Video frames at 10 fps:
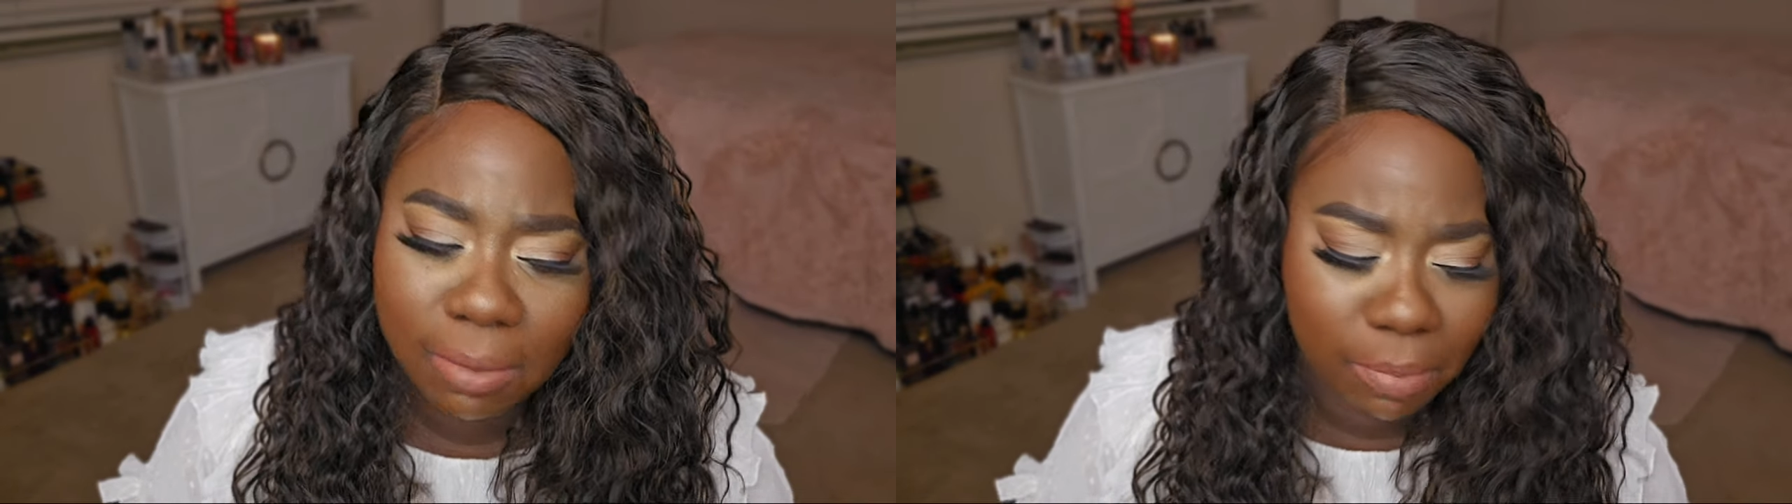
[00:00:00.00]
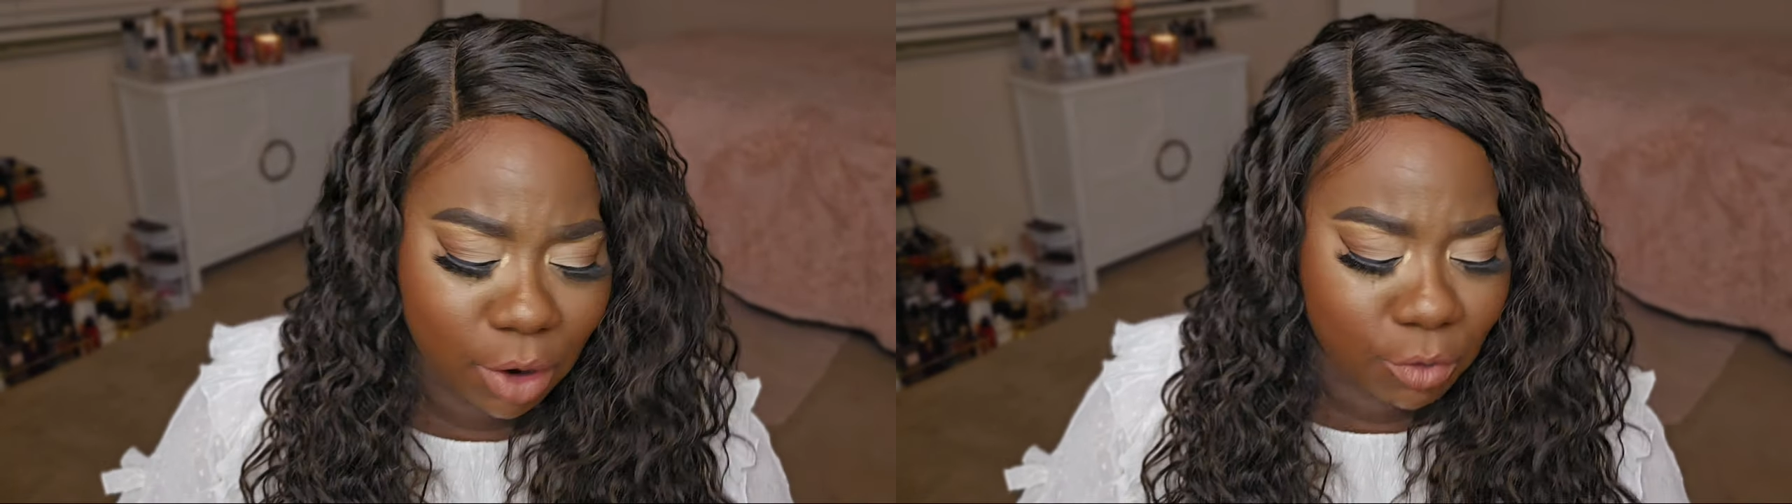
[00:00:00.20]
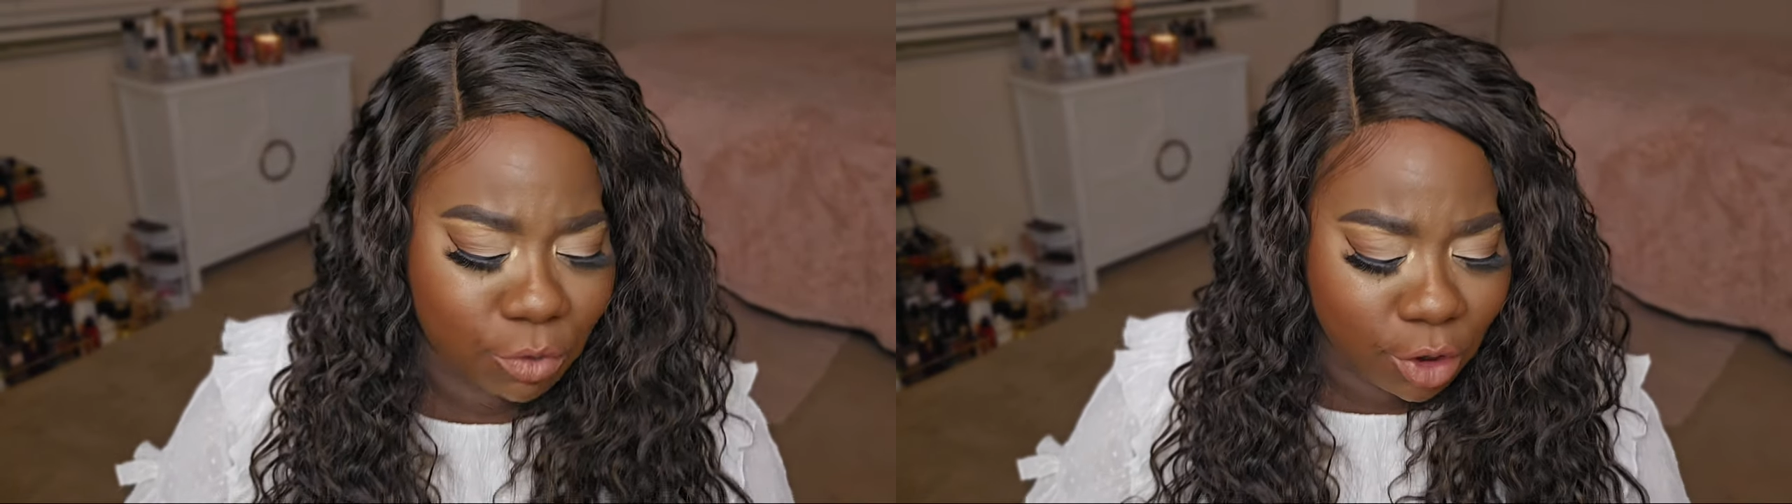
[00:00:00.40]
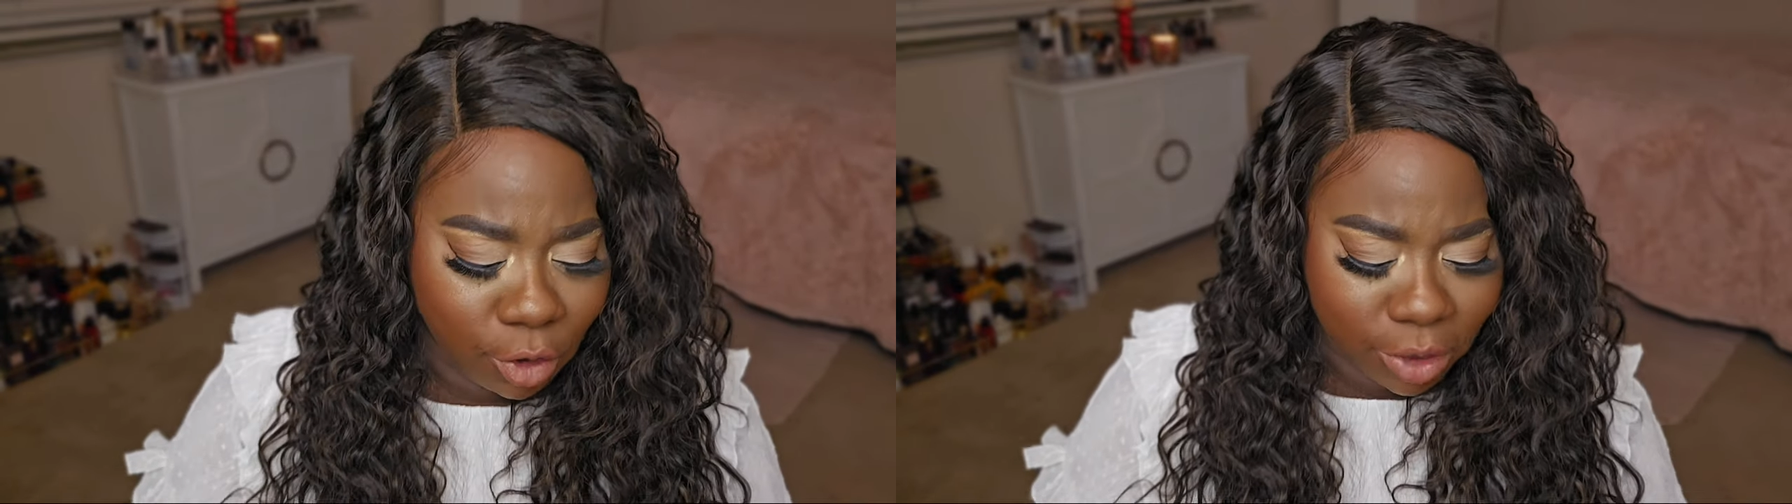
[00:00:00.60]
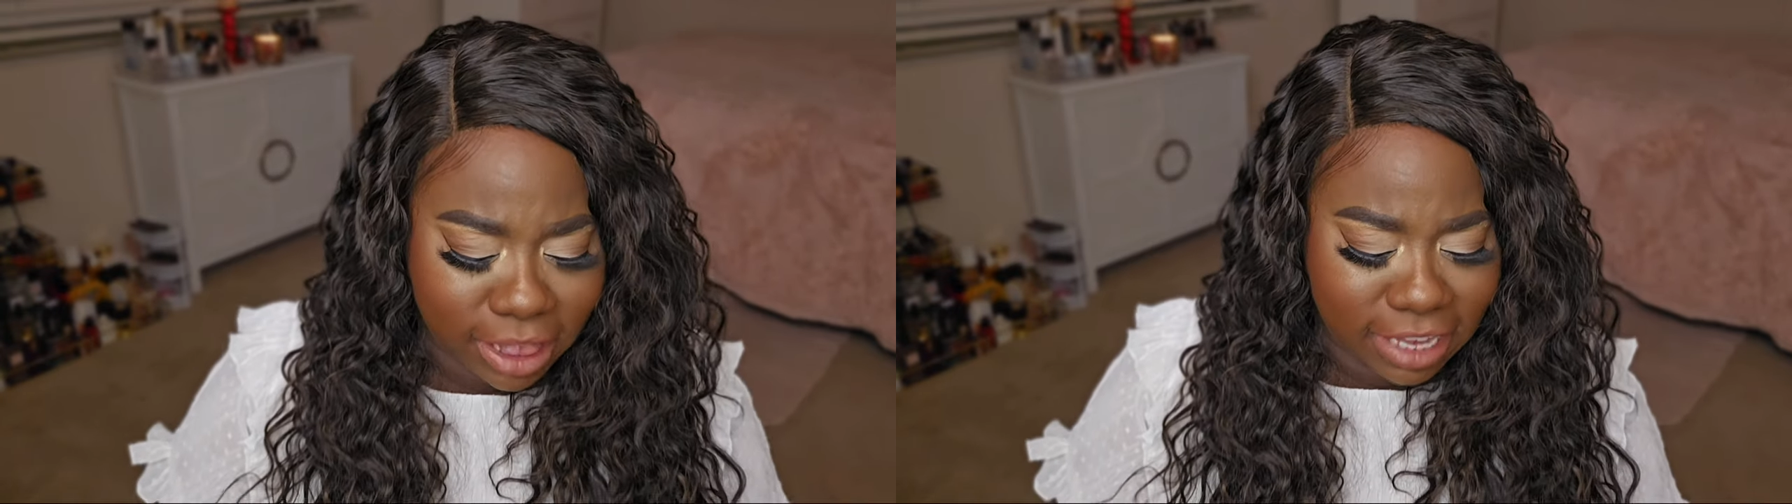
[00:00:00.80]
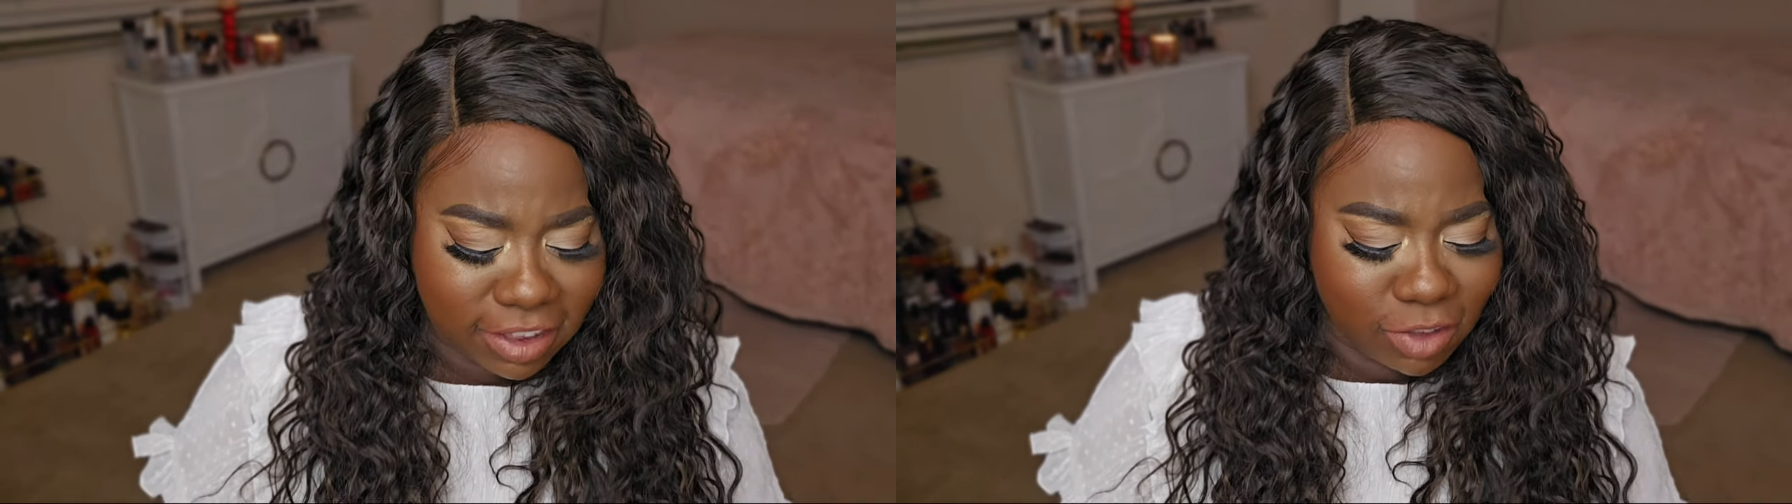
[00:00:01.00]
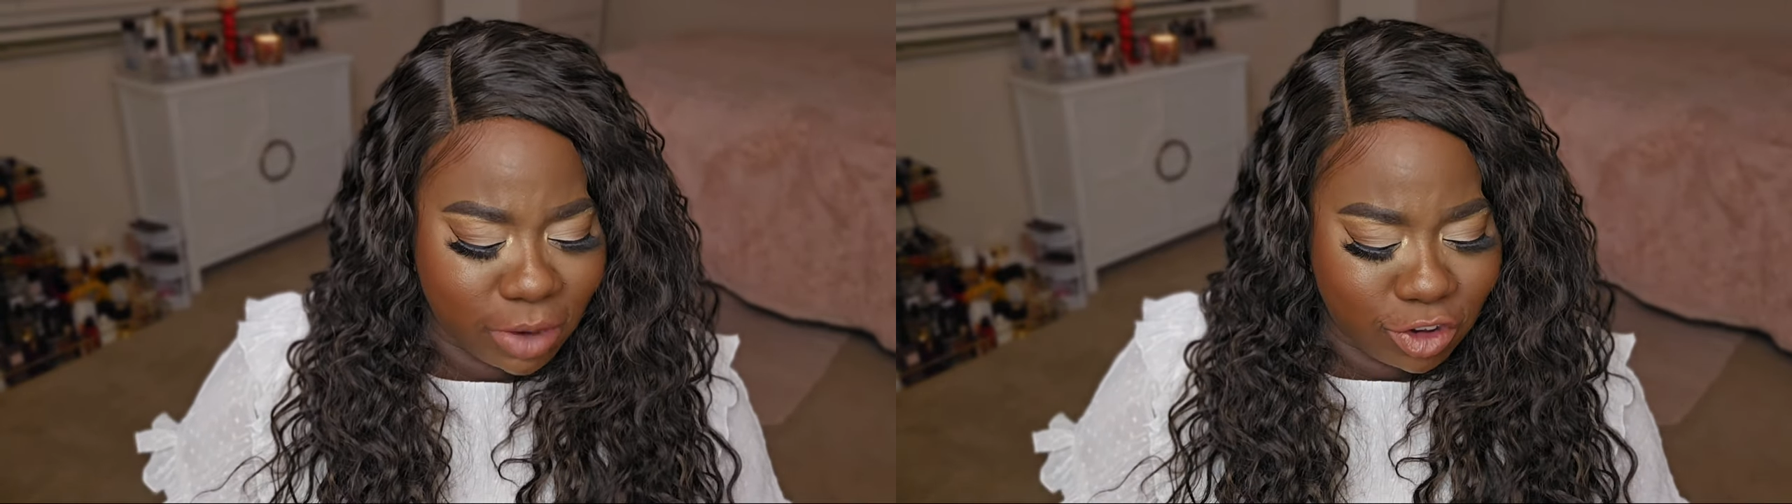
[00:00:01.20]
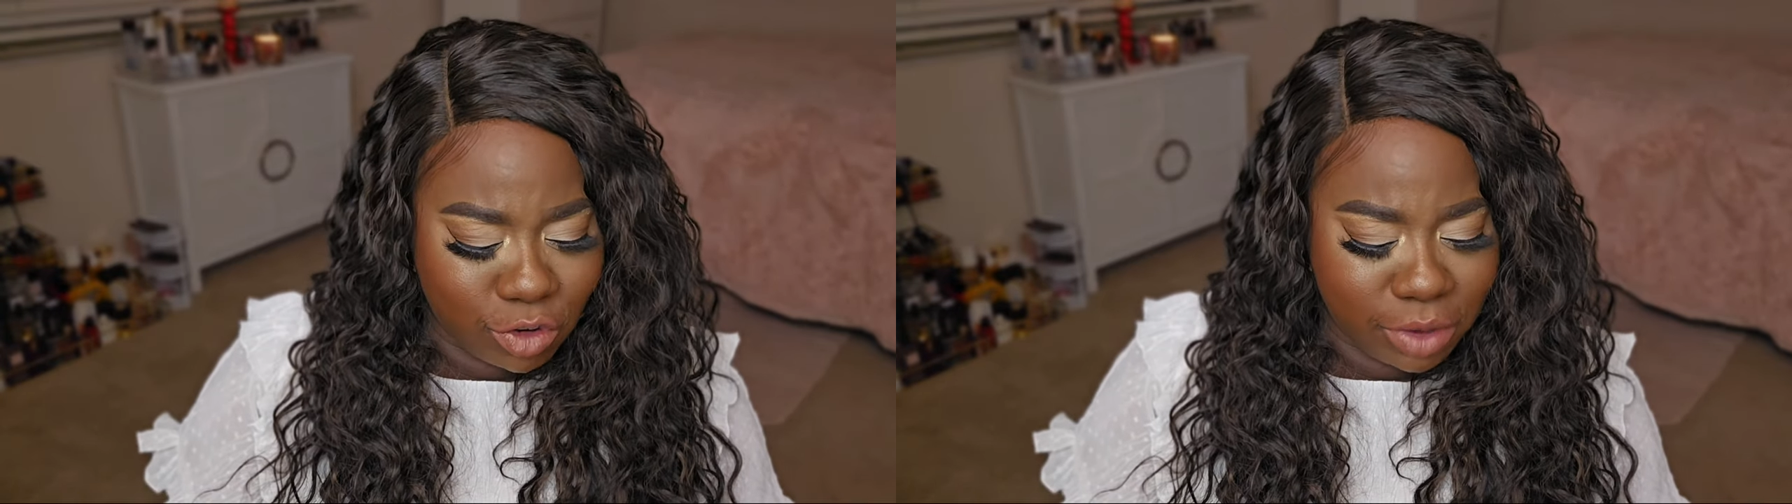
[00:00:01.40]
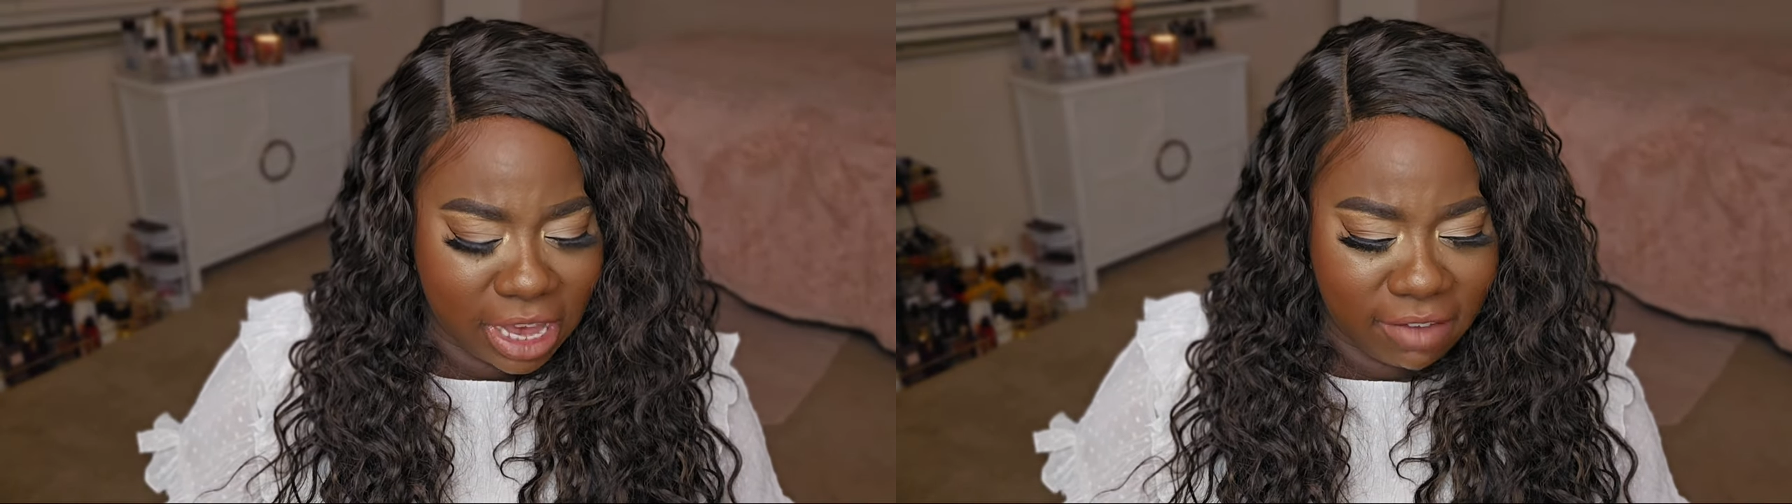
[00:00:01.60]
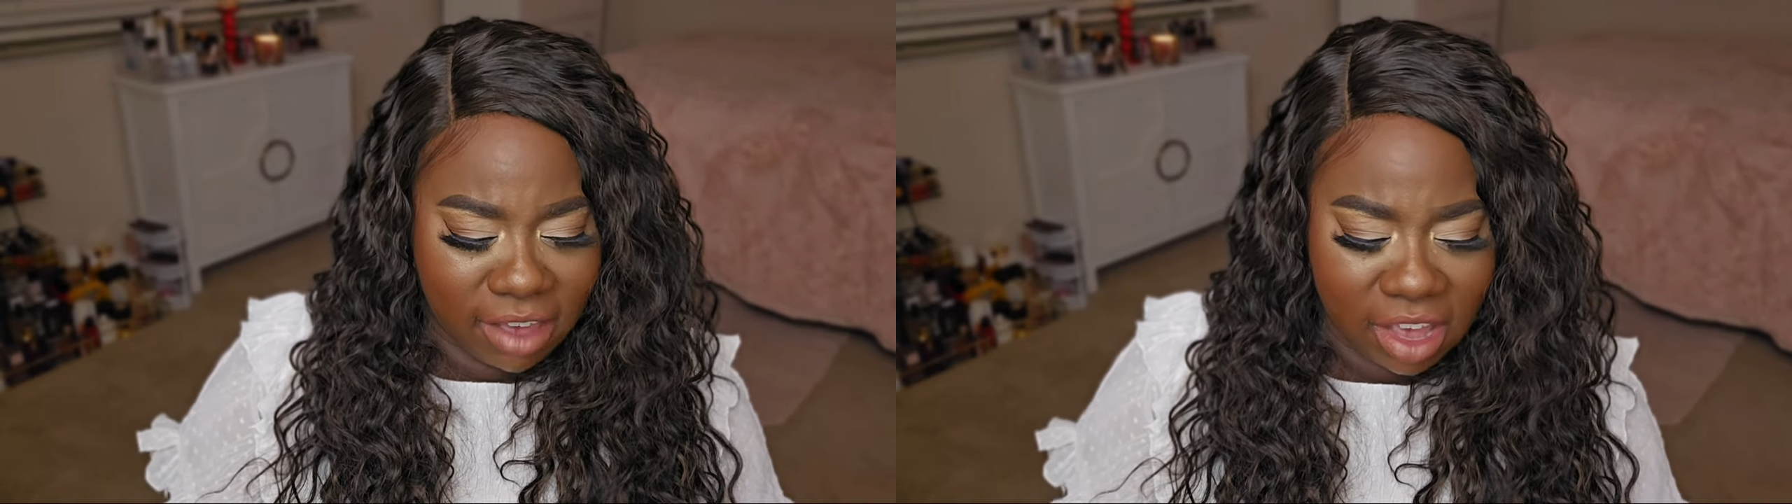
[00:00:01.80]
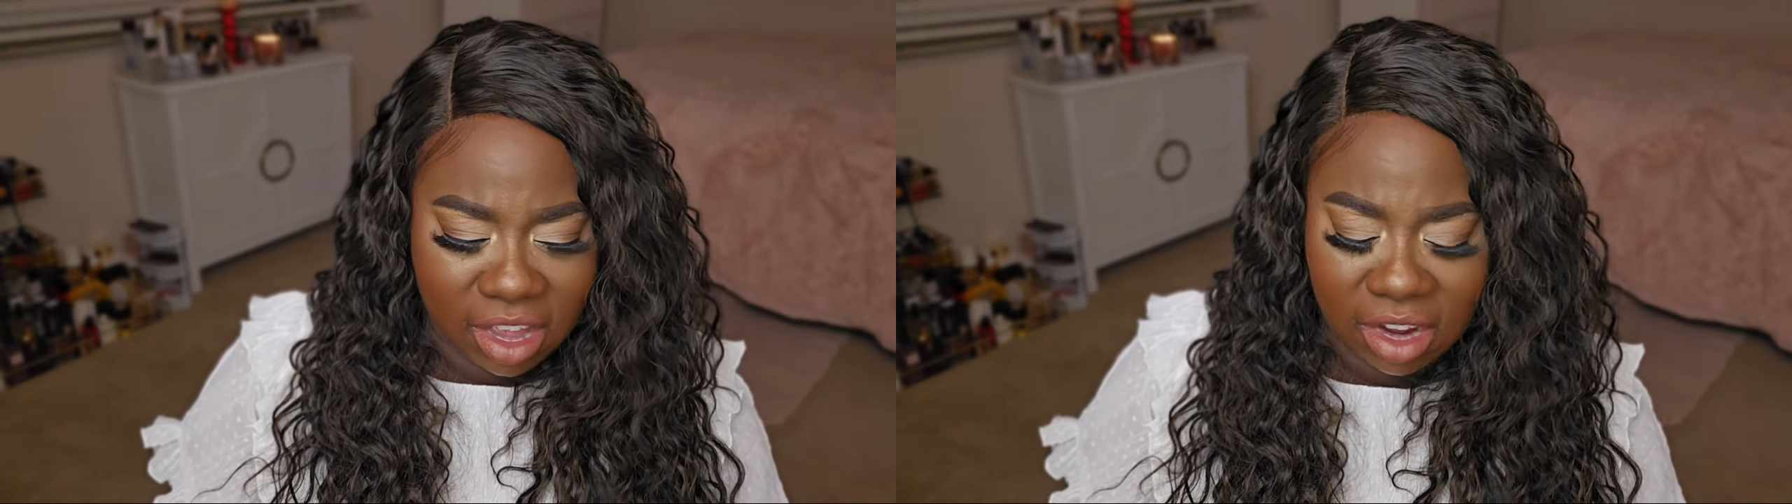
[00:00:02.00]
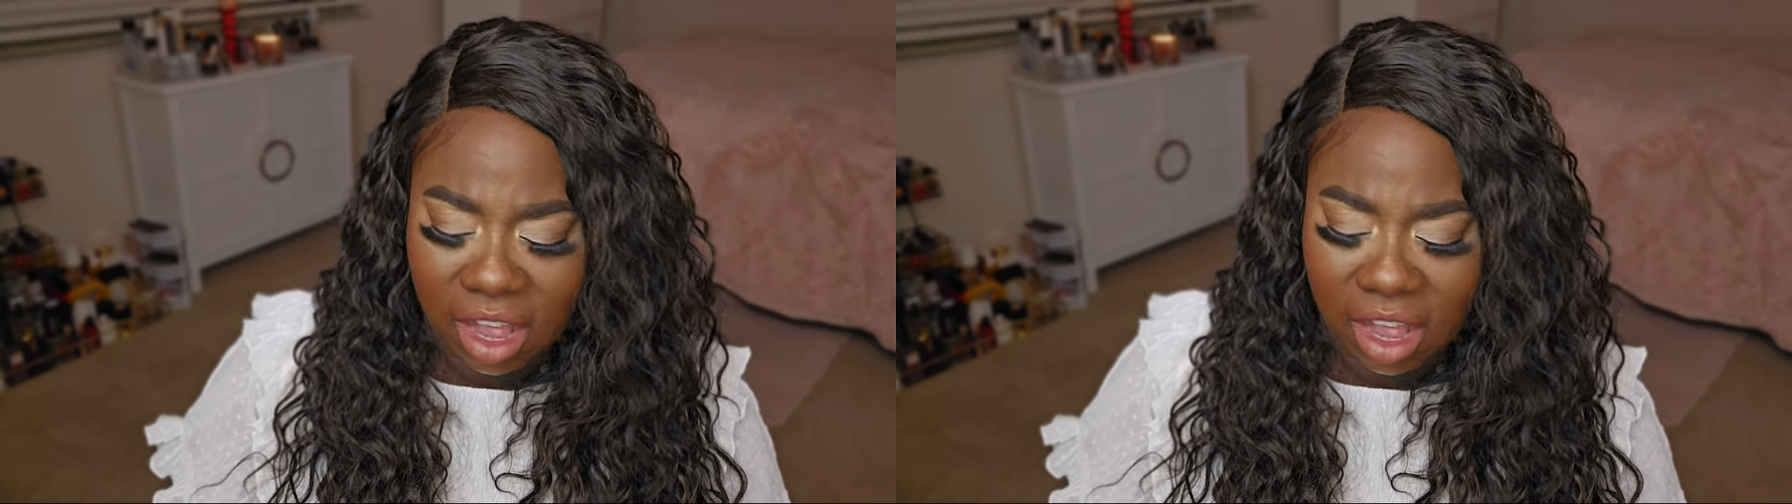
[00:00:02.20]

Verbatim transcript: Baroque, this is what you get at?